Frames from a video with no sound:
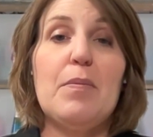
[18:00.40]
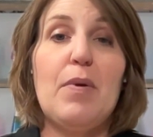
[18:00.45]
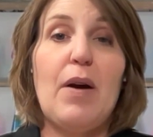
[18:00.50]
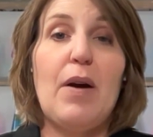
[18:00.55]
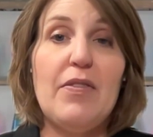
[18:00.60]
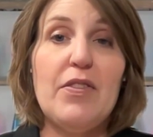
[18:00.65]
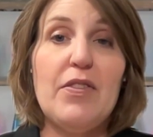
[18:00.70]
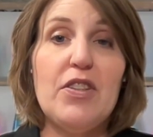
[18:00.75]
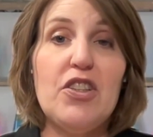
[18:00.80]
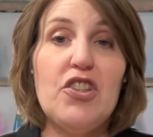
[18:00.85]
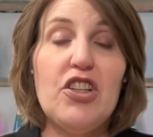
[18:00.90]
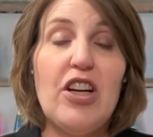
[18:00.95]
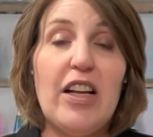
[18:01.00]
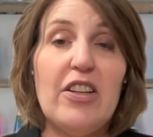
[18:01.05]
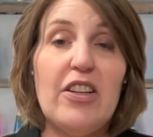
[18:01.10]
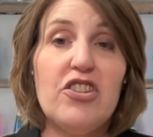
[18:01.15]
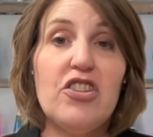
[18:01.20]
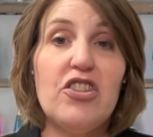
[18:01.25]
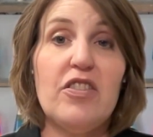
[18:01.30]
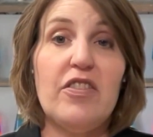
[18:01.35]
privacy
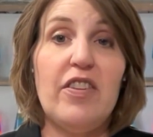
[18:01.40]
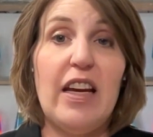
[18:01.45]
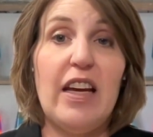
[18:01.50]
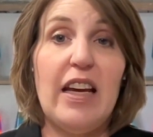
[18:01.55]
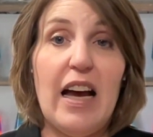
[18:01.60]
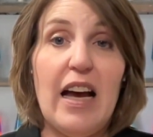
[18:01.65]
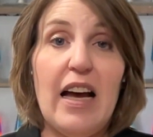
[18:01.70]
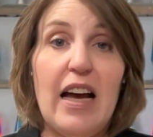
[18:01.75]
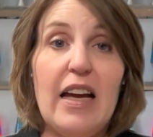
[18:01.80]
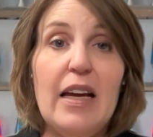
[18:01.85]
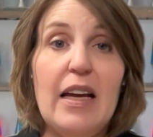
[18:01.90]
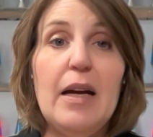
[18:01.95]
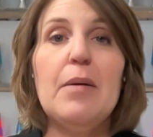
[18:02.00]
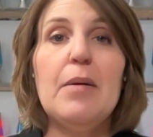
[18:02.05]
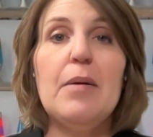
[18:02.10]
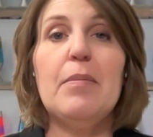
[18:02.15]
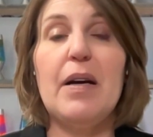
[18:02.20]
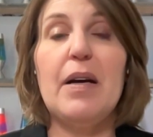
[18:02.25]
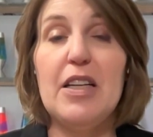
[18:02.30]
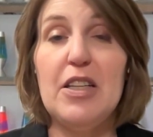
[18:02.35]
challenges of AI
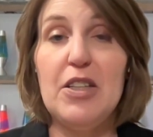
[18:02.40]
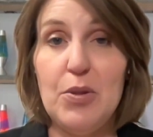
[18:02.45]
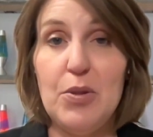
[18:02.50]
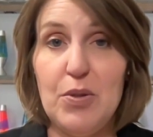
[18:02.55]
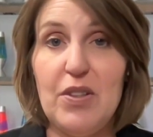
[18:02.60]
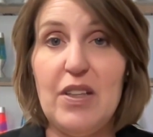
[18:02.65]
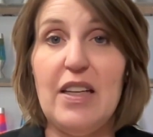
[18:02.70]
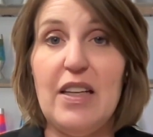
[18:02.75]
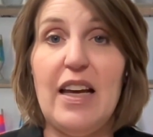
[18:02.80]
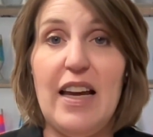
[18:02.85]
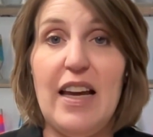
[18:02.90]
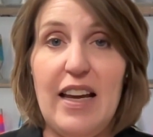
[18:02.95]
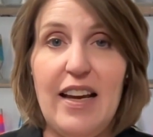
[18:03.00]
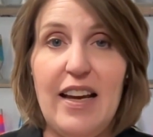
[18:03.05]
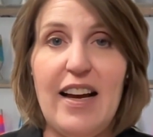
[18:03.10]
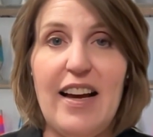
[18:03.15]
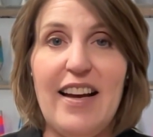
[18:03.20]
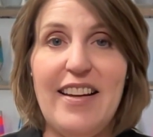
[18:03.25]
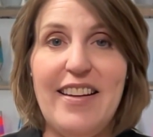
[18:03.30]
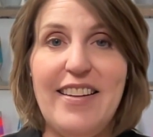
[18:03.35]
by using
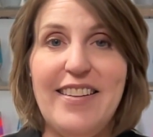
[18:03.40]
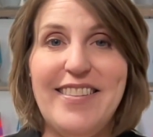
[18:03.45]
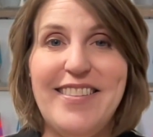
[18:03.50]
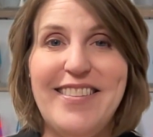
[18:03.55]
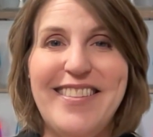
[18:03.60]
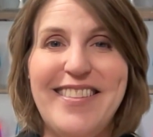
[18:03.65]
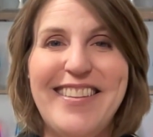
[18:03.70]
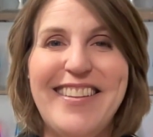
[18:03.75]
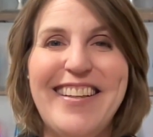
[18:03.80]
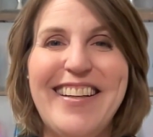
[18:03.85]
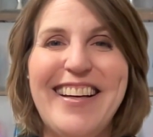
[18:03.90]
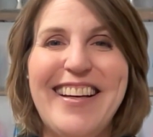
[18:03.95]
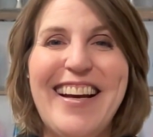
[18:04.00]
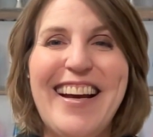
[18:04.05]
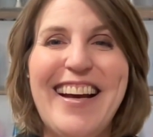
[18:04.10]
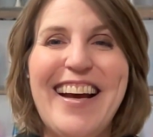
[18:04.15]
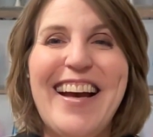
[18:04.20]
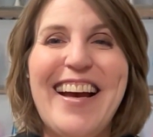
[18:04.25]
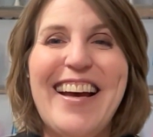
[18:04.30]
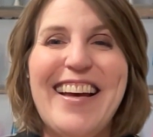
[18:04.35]
AI.
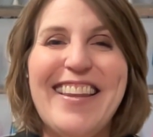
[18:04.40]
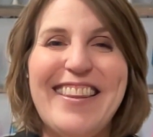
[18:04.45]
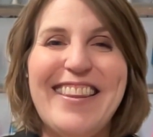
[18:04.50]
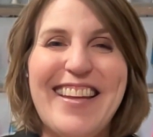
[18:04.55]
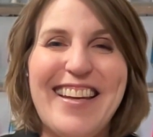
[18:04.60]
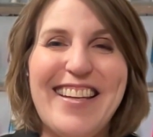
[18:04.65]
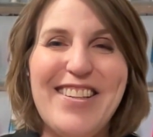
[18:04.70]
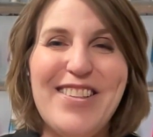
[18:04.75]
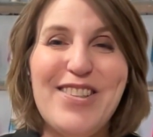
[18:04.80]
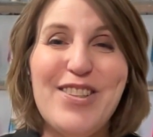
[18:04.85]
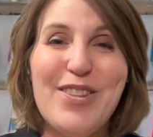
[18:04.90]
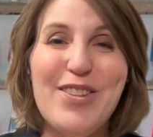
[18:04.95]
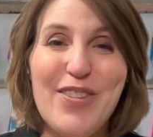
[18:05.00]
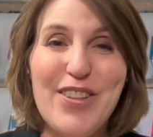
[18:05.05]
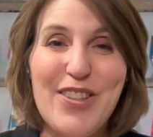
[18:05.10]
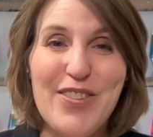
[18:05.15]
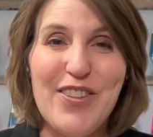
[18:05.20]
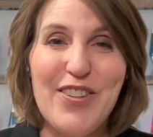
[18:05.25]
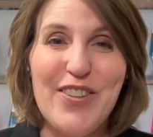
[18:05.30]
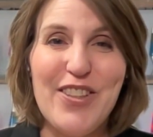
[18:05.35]
Thank you so
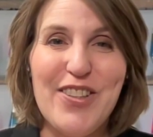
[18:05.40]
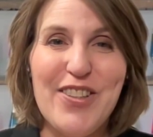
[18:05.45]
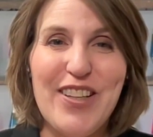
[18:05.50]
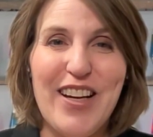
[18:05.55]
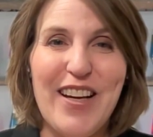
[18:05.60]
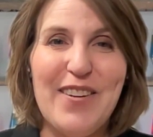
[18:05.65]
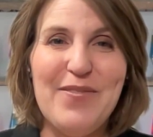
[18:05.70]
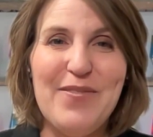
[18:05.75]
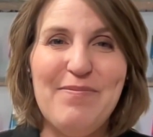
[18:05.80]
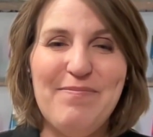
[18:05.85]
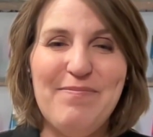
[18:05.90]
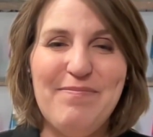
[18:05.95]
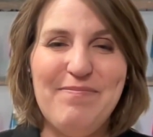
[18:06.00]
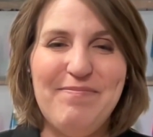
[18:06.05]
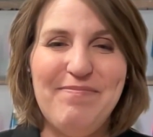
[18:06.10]
much for your time.